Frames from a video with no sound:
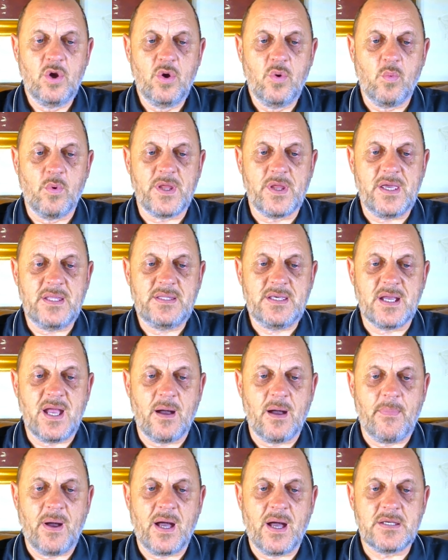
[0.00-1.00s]
were aiding
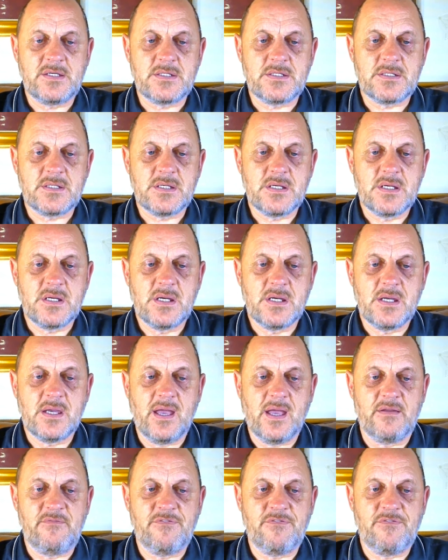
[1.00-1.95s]
Hamas in